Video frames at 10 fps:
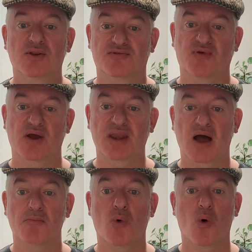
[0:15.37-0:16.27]
to find
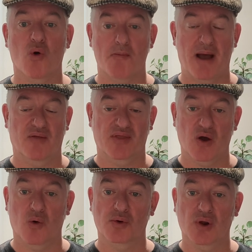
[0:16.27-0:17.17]
out more about
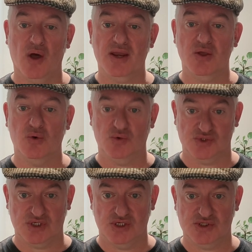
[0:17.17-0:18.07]
the online
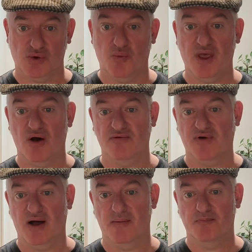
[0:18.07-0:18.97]
courses we
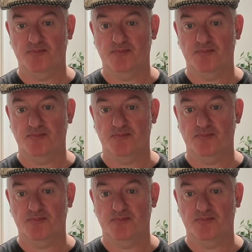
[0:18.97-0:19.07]
offer.